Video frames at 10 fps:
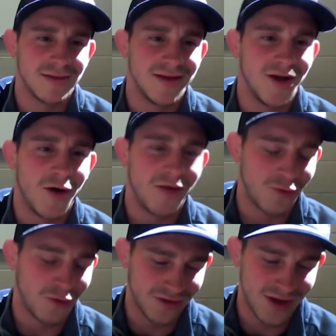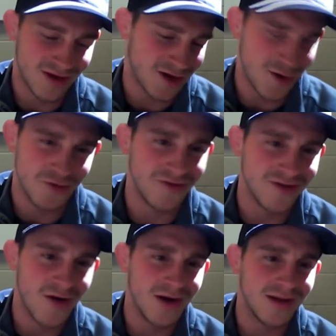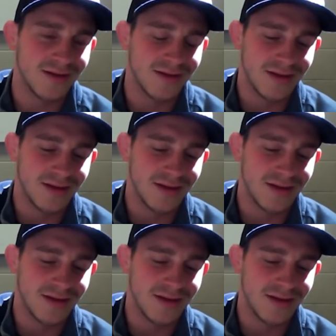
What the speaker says: you know, unfortunately, the coaches know it,